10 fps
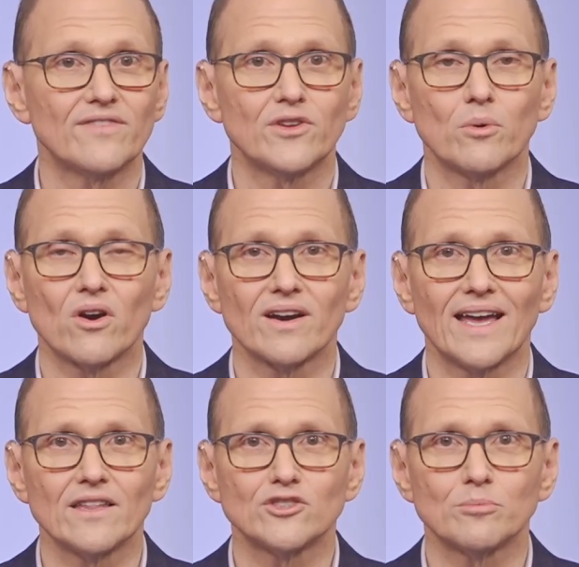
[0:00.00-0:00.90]
you are
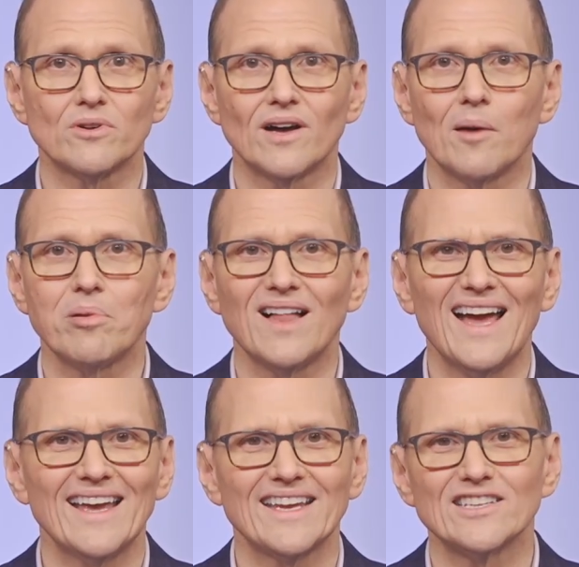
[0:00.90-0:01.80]
eligible,
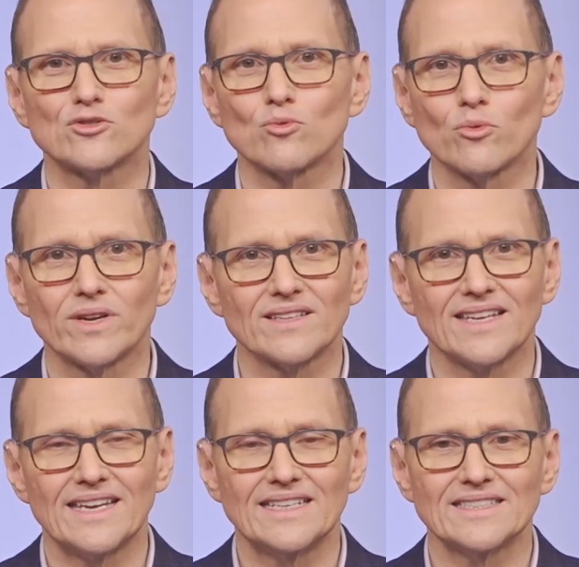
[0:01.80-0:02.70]
applying is
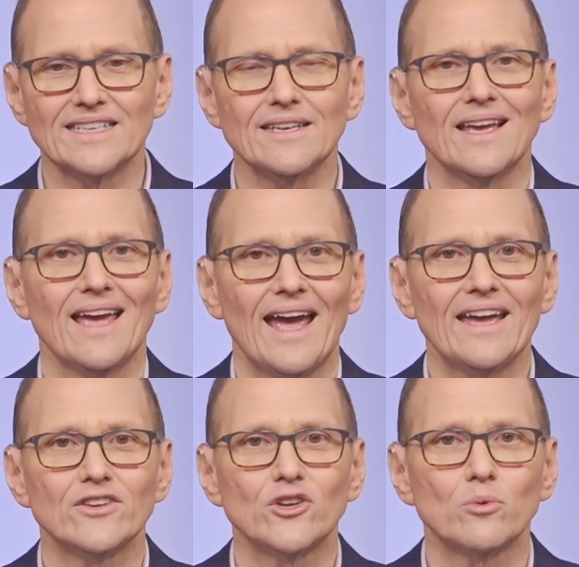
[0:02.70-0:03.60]
really easy,
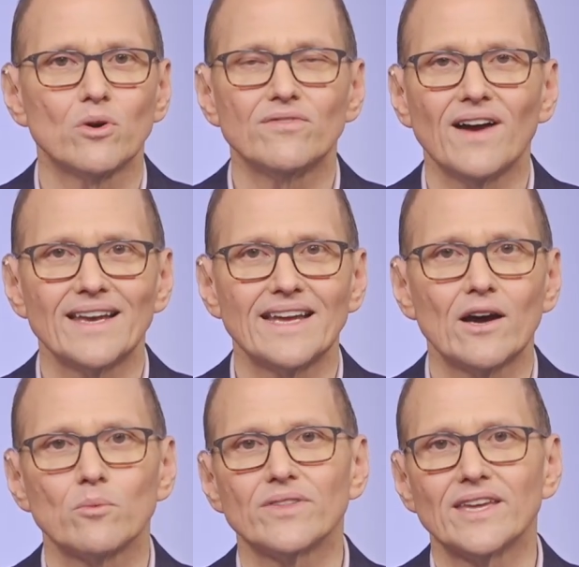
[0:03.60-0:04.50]
and you will find
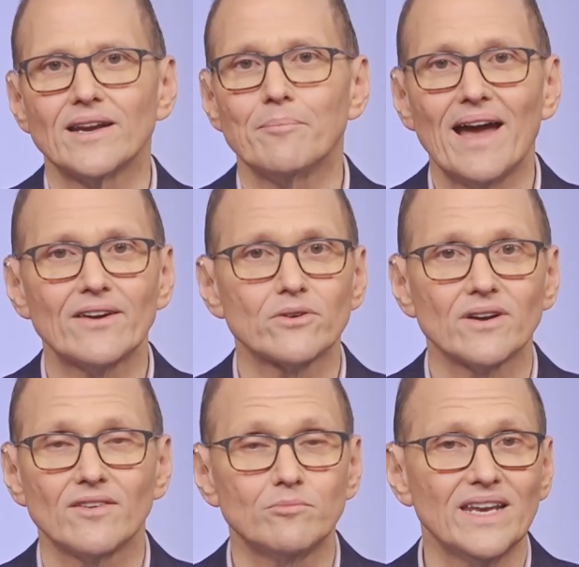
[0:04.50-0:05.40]
out within a
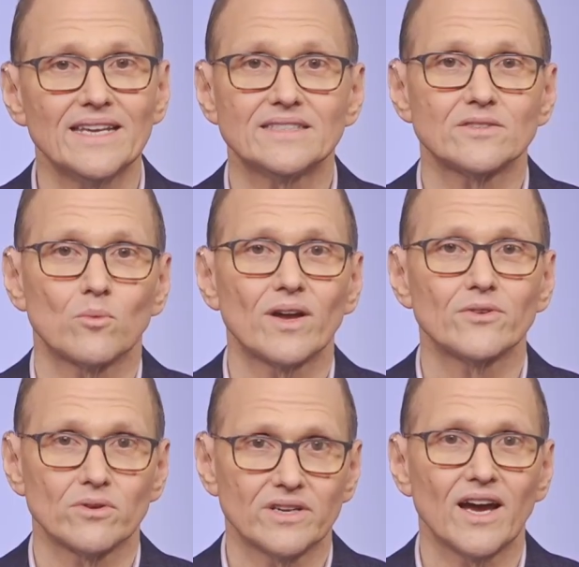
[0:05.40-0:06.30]
matter of minutes
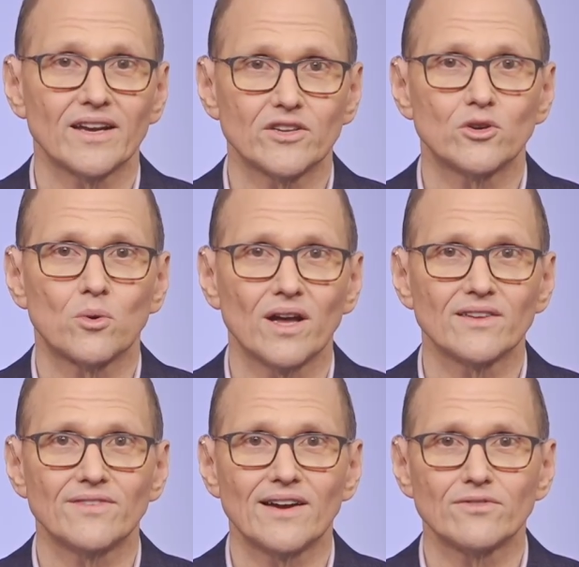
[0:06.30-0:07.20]
whether or not you
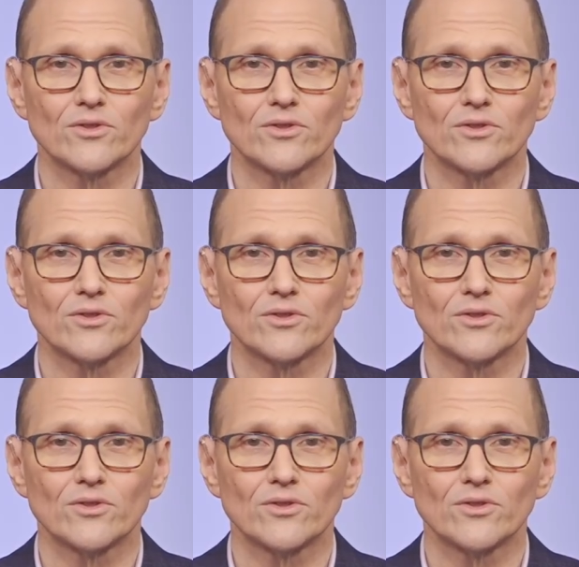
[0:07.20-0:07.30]
qualify for the